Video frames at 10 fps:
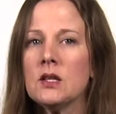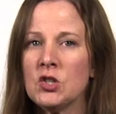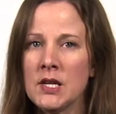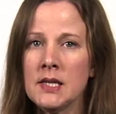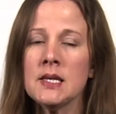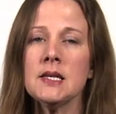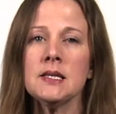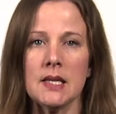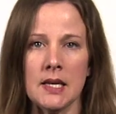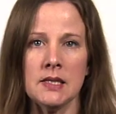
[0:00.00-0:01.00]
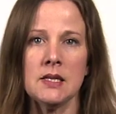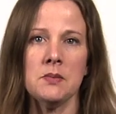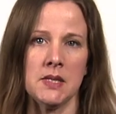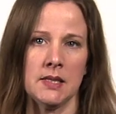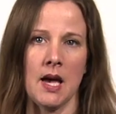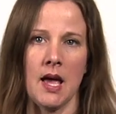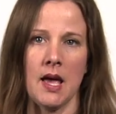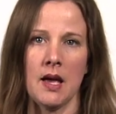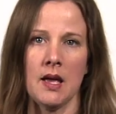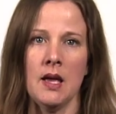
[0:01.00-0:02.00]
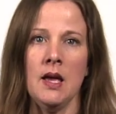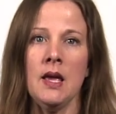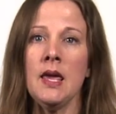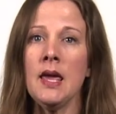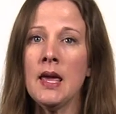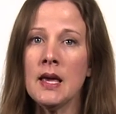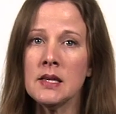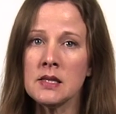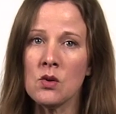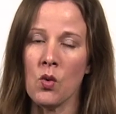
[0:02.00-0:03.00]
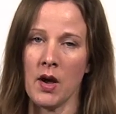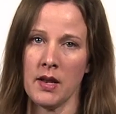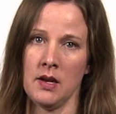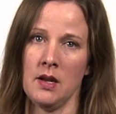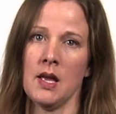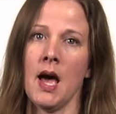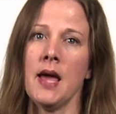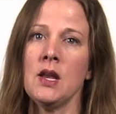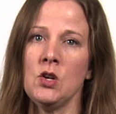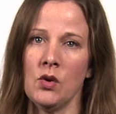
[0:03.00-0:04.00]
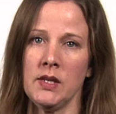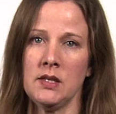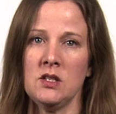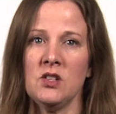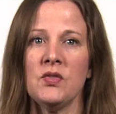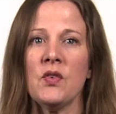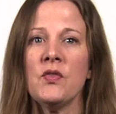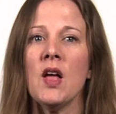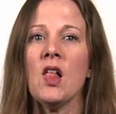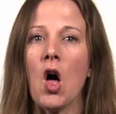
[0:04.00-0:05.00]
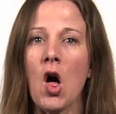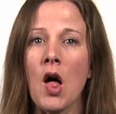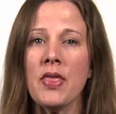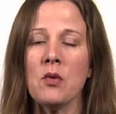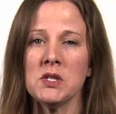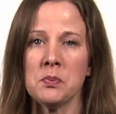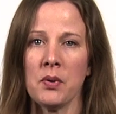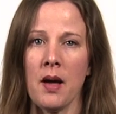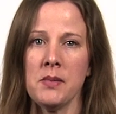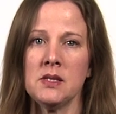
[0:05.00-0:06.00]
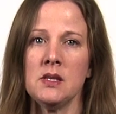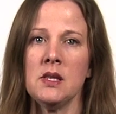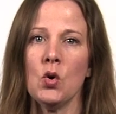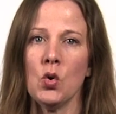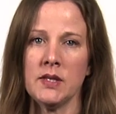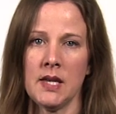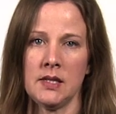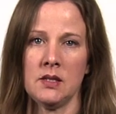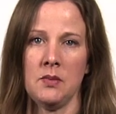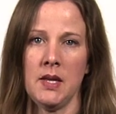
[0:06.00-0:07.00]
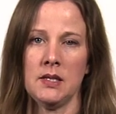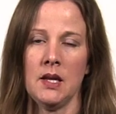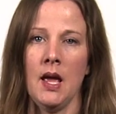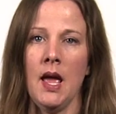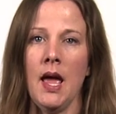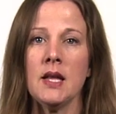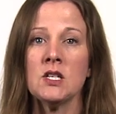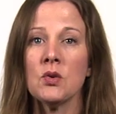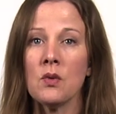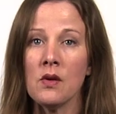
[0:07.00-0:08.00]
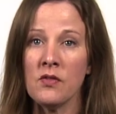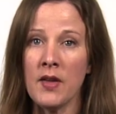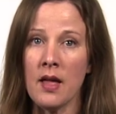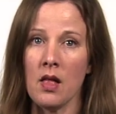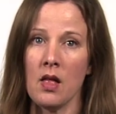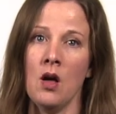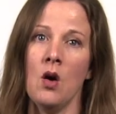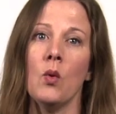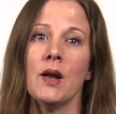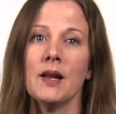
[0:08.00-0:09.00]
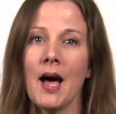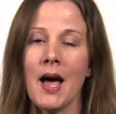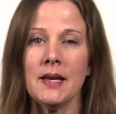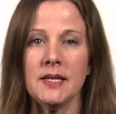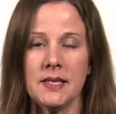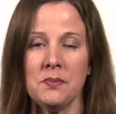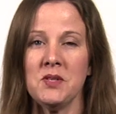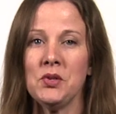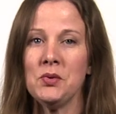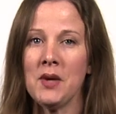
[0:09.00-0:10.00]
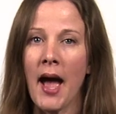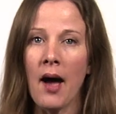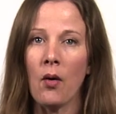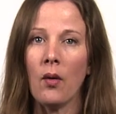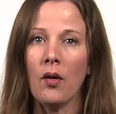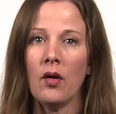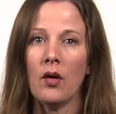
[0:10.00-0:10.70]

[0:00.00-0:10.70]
Jesus is the Messiah. He is the one God anointed to fulfill all that was promised in the Old Testament and to reveal what God is up to now.